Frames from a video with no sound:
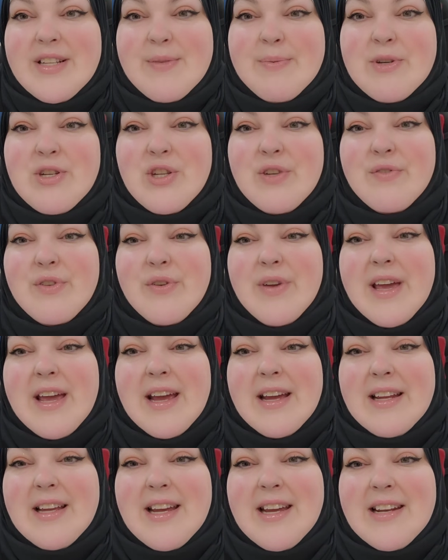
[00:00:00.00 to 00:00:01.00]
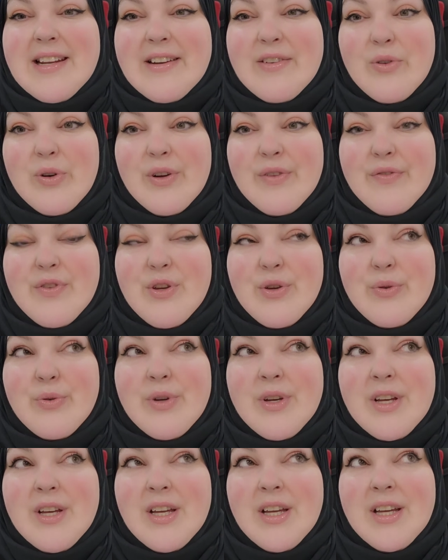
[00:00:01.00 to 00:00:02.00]
especially if you can't eat it or if
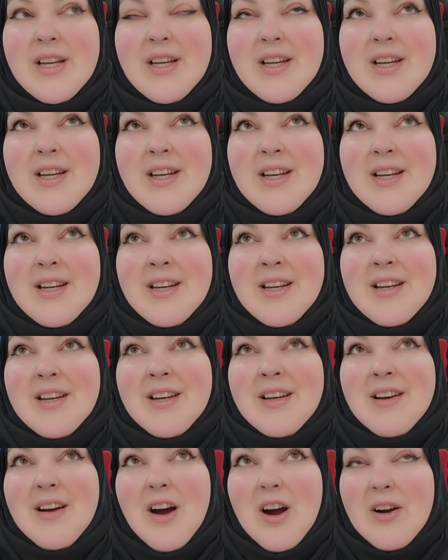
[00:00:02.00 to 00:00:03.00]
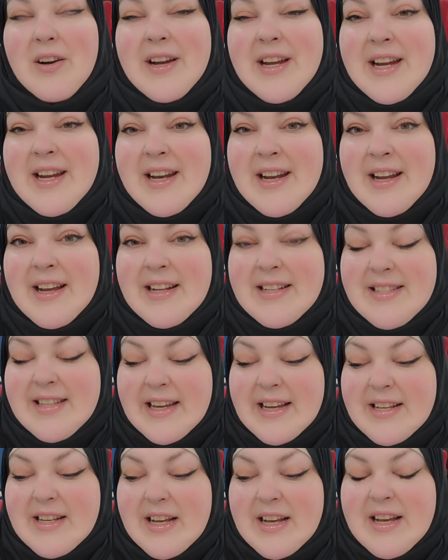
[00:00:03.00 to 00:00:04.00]
you are eating. It's
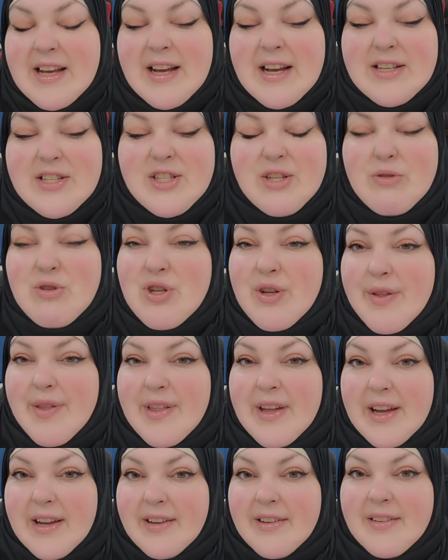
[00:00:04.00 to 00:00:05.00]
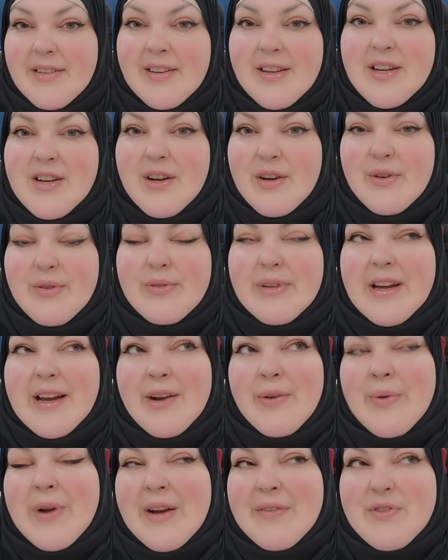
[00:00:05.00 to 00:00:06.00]
like a social thing, you know? Like, I
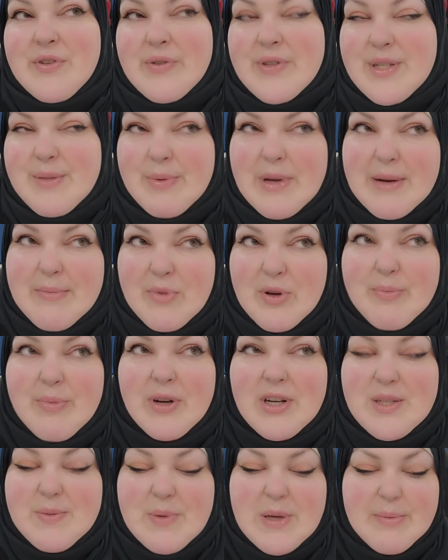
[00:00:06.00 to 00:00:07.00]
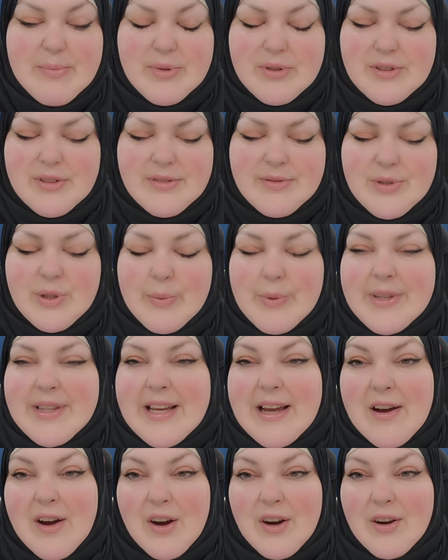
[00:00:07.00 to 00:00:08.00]
don't have to explain mukbangs. People know what
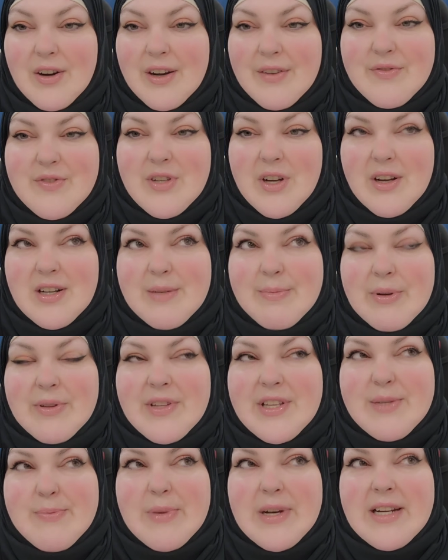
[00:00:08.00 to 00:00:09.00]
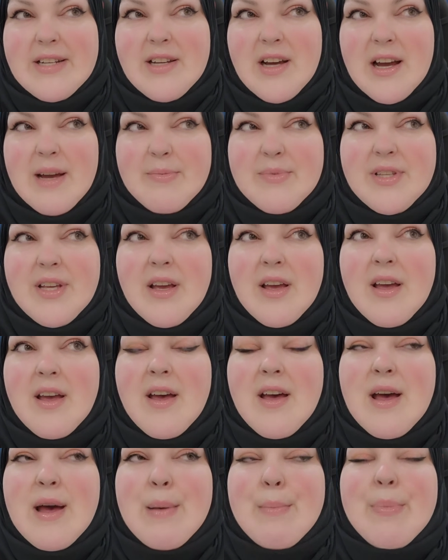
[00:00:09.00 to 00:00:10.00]
they are. I've talked about this many times.
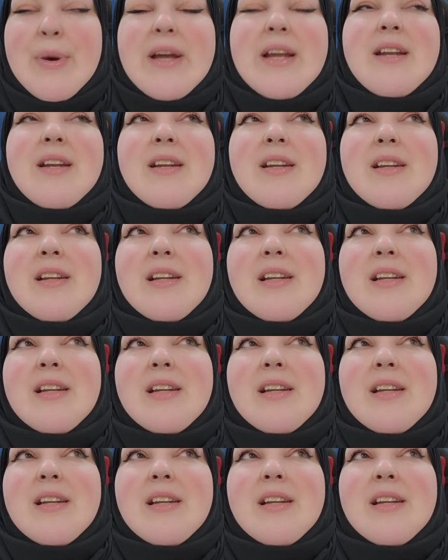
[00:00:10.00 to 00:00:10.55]
But